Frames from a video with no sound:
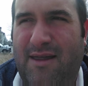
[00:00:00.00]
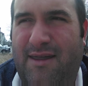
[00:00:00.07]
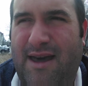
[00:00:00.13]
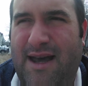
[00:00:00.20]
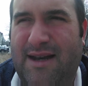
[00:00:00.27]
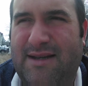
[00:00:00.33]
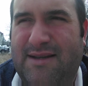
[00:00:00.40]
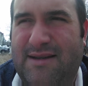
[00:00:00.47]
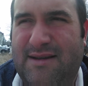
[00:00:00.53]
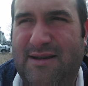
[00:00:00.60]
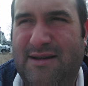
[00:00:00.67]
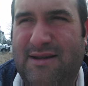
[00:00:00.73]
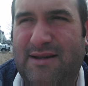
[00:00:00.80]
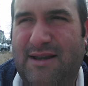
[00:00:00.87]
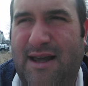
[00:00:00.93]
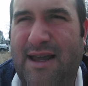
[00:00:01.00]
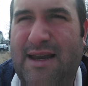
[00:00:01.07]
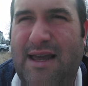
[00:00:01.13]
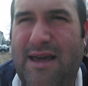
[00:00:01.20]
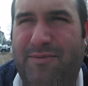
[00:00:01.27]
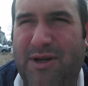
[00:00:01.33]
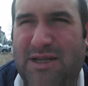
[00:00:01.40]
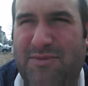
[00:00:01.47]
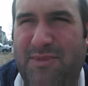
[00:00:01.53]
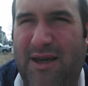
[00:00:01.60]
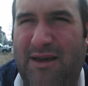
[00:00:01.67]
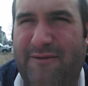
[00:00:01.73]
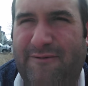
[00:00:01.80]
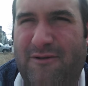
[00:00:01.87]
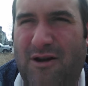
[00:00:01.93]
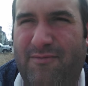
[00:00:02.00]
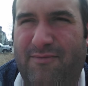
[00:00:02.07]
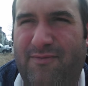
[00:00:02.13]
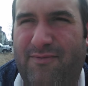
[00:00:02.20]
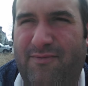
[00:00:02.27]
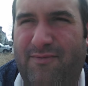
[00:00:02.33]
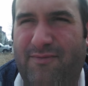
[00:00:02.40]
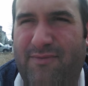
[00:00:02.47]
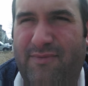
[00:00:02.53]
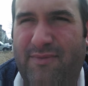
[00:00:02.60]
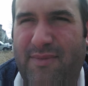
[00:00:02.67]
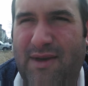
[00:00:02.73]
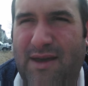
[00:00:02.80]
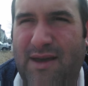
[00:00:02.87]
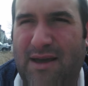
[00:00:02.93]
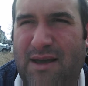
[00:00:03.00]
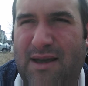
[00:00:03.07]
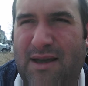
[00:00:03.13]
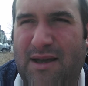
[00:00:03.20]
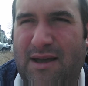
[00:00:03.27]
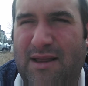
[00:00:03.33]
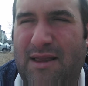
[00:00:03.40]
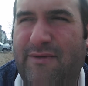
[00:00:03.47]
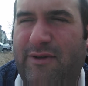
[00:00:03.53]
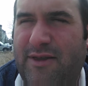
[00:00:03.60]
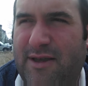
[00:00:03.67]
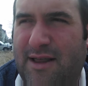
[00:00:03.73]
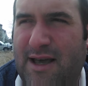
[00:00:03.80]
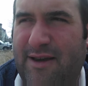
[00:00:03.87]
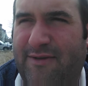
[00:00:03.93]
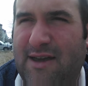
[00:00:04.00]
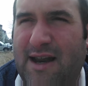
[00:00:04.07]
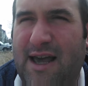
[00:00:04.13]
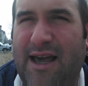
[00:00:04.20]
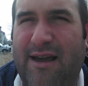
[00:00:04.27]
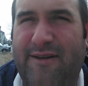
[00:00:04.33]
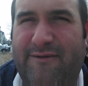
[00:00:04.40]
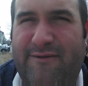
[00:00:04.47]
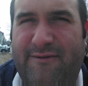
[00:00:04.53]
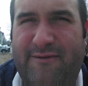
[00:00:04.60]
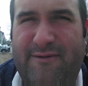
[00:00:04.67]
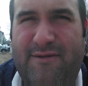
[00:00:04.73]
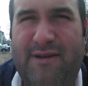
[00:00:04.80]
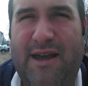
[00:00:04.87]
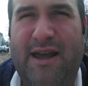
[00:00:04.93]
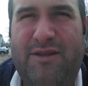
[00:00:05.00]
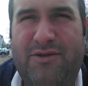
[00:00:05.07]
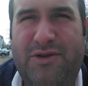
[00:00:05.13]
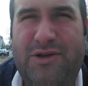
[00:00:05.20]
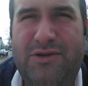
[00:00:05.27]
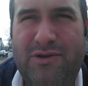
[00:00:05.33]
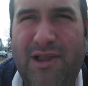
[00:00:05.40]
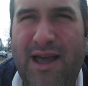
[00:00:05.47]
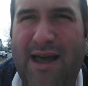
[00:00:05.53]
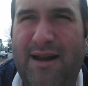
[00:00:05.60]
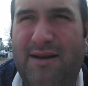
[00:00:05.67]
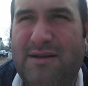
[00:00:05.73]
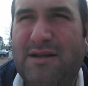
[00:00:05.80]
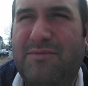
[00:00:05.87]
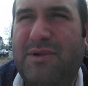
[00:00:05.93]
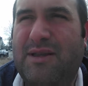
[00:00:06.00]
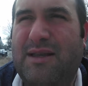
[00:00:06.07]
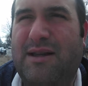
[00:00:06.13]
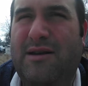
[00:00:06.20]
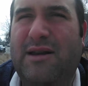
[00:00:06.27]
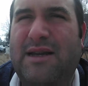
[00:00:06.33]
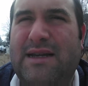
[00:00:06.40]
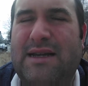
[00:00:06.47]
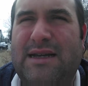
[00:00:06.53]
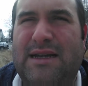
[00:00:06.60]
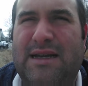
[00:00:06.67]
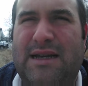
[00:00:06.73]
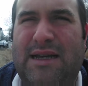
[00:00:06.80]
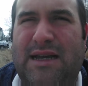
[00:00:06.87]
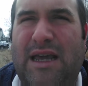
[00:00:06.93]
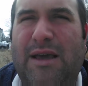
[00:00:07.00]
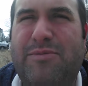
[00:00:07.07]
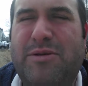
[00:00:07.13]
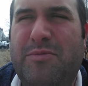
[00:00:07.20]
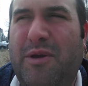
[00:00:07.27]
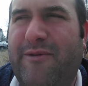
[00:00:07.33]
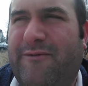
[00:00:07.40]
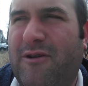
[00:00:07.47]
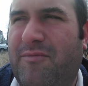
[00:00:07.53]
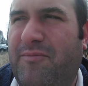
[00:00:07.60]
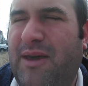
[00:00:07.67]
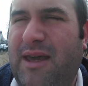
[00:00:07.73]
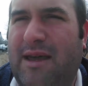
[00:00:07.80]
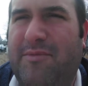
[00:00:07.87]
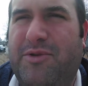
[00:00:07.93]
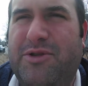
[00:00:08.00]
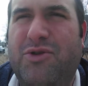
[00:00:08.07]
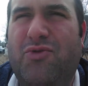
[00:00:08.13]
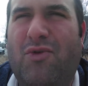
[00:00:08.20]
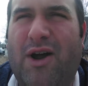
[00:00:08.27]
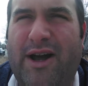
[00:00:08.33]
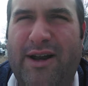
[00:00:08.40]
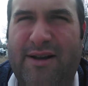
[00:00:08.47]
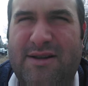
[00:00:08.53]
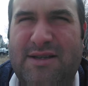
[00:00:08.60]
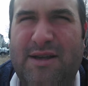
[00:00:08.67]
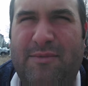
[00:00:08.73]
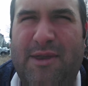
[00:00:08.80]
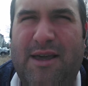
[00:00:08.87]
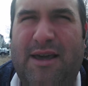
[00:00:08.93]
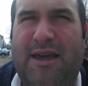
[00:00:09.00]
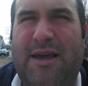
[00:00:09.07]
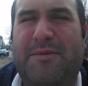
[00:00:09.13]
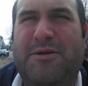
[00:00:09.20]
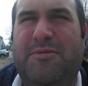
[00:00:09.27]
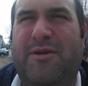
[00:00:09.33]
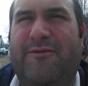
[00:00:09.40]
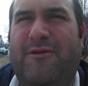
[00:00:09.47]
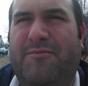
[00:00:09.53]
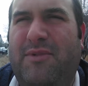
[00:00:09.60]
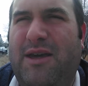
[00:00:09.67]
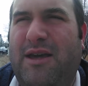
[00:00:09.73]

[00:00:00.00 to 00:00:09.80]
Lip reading: that inhibits me from living the life that I have hitherto led. Something that keeps me from being able to run. Something that keeps me from